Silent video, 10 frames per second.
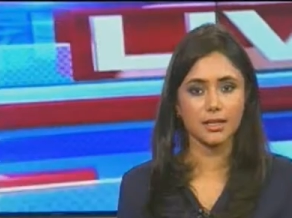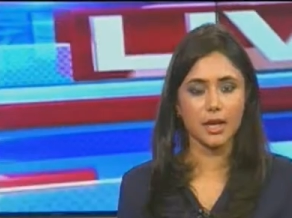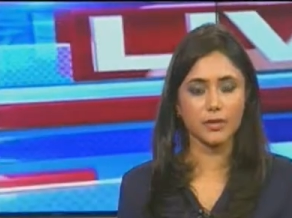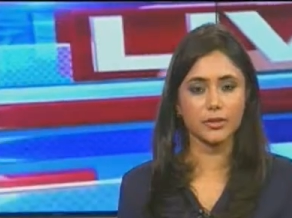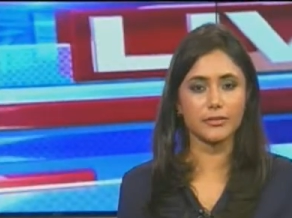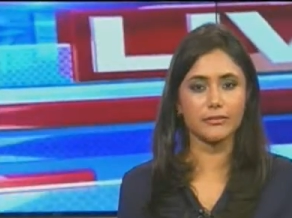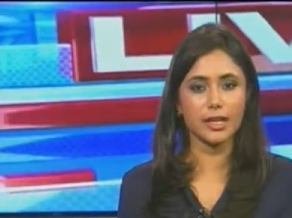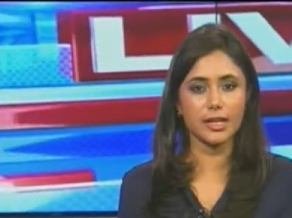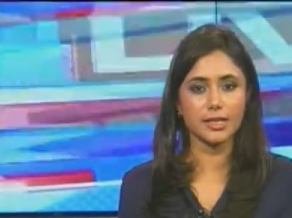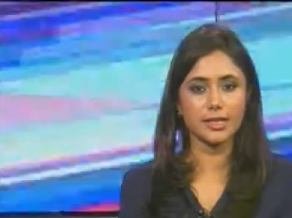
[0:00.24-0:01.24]
Now, the
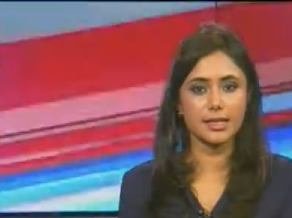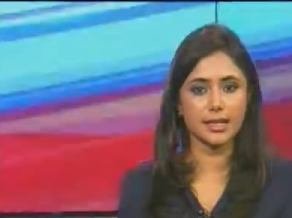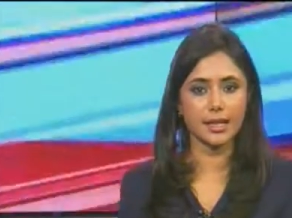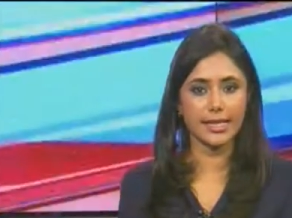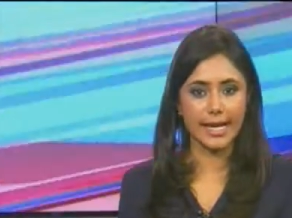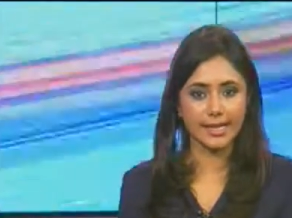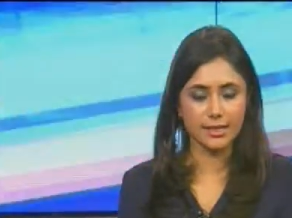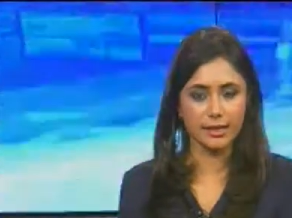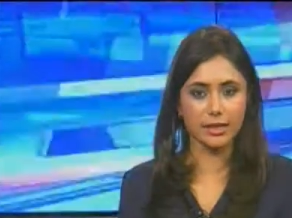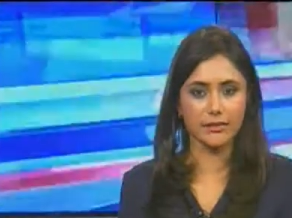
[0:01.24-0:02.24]
first
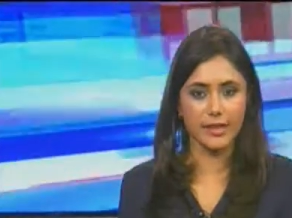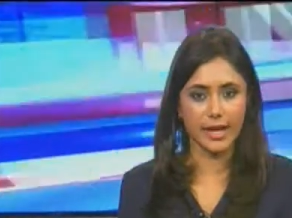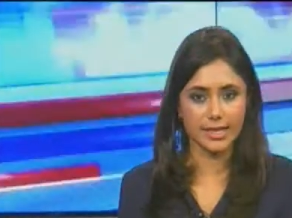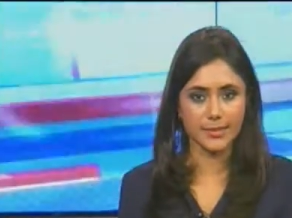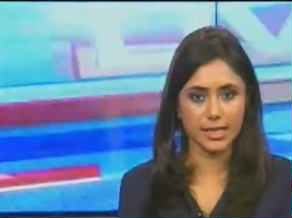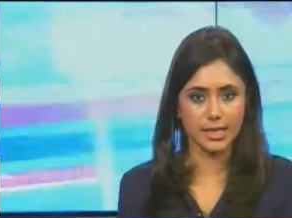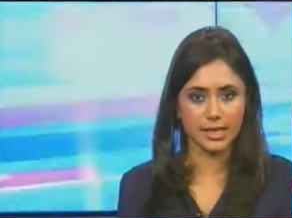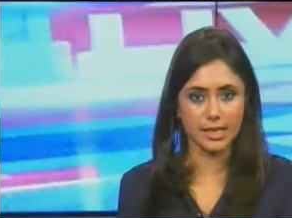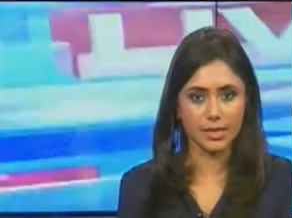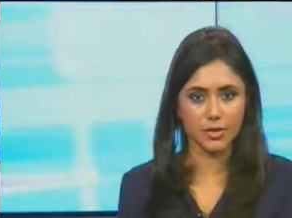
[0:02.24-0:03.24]
External Affairs
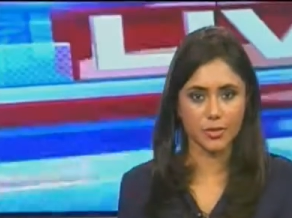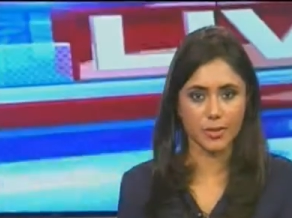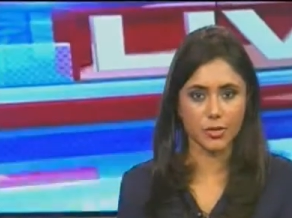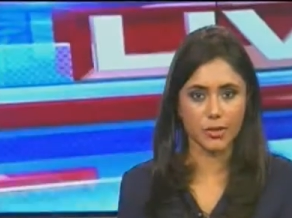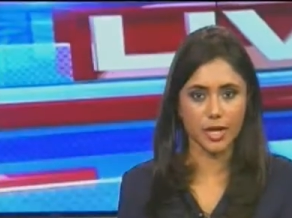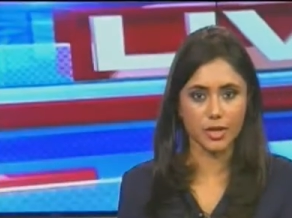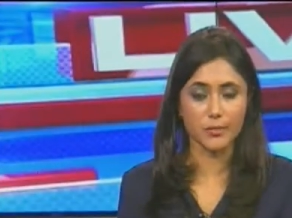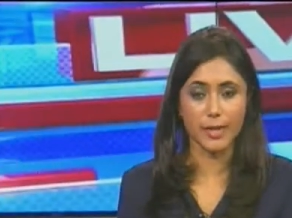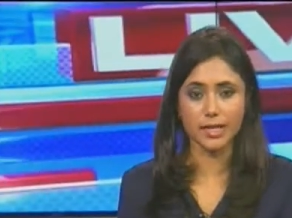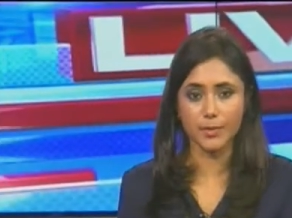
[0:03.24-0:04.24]
Minister, Sushma Swaraj,
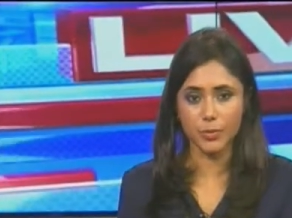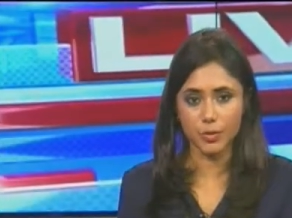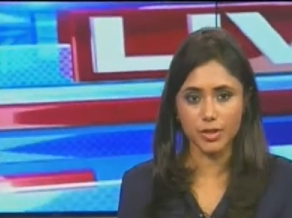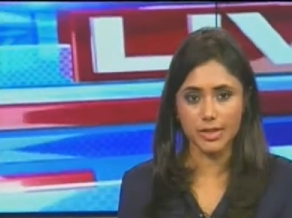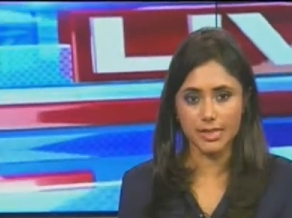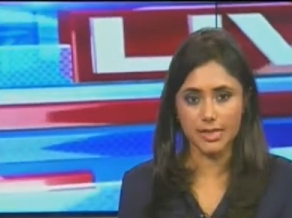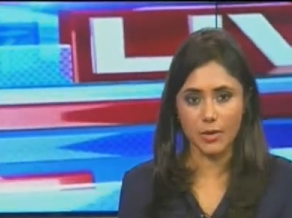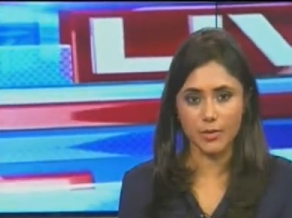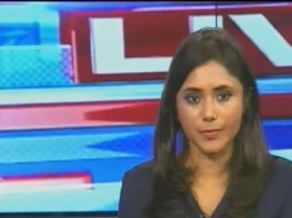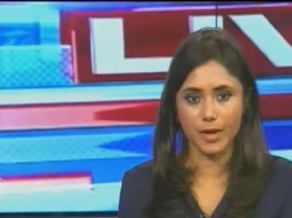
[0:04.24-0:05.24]
met her Bhutanese
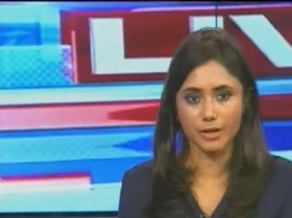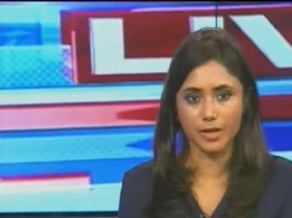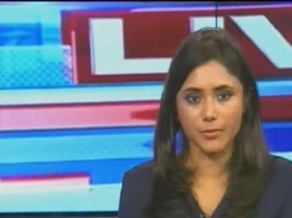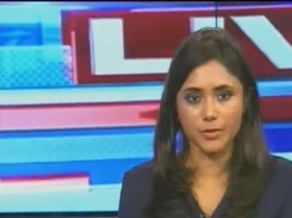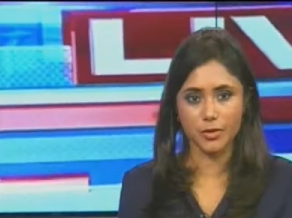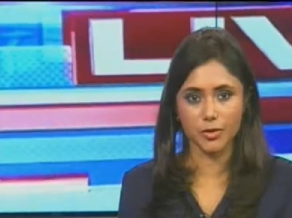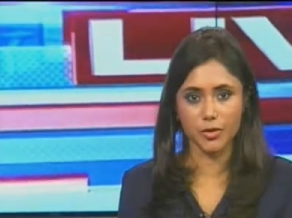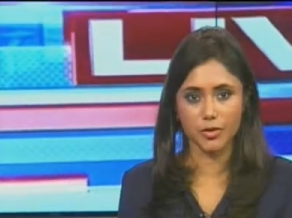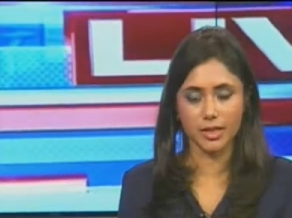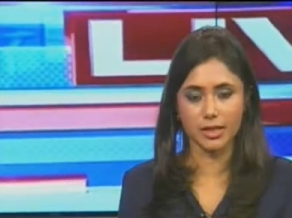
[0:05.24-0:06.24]
counterpart, Damcho
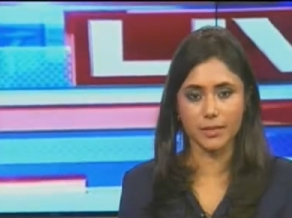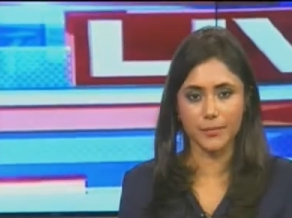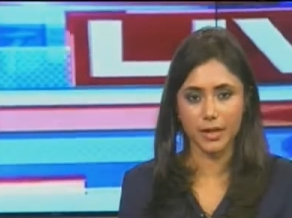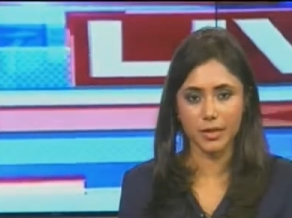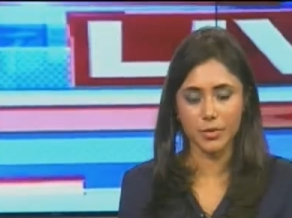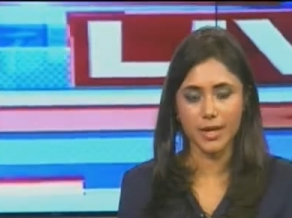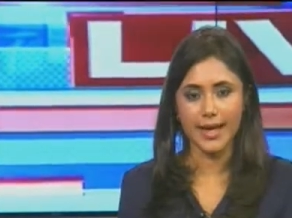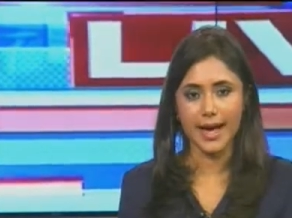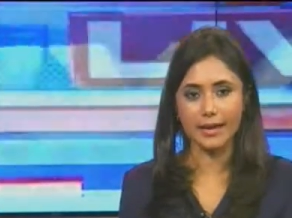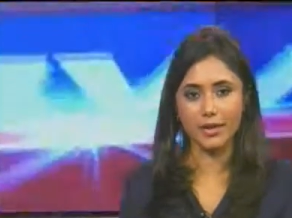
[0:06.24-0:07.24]
Dorji, in Kathmandu
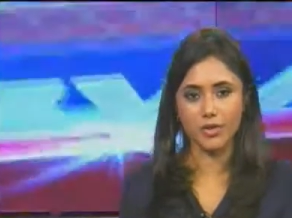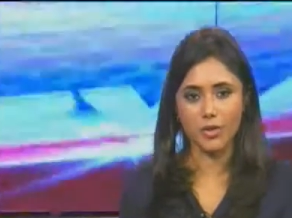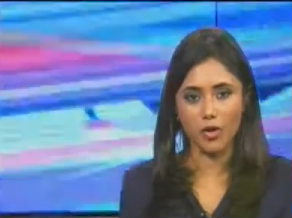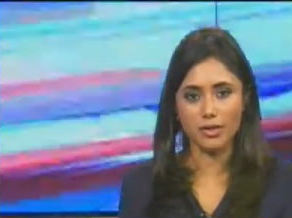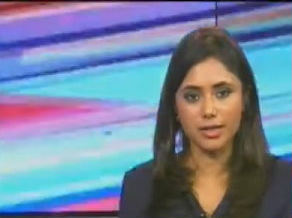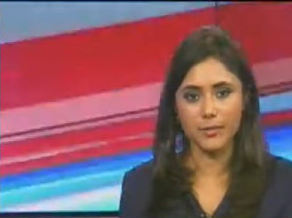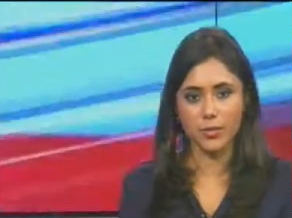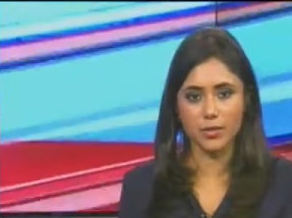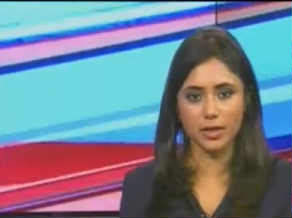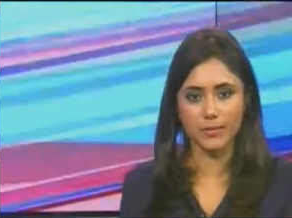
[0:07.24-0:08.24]
and assured
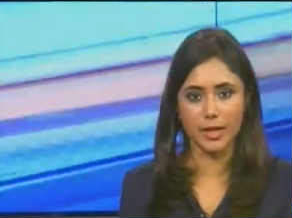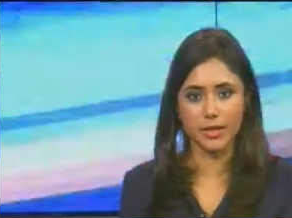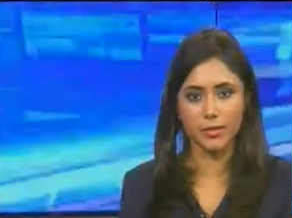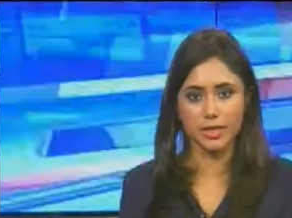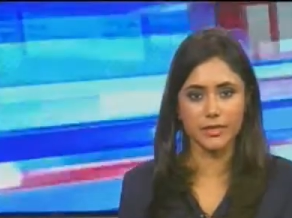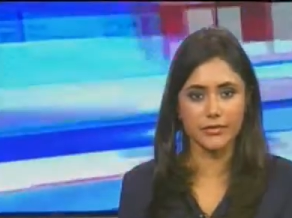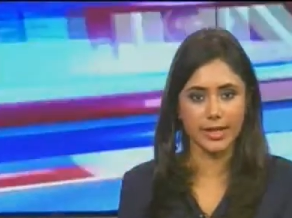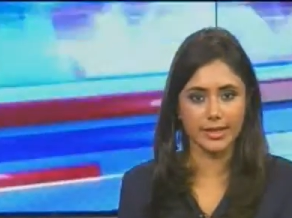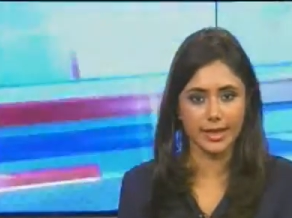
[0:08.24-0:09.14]
support to Kathmandu in its fight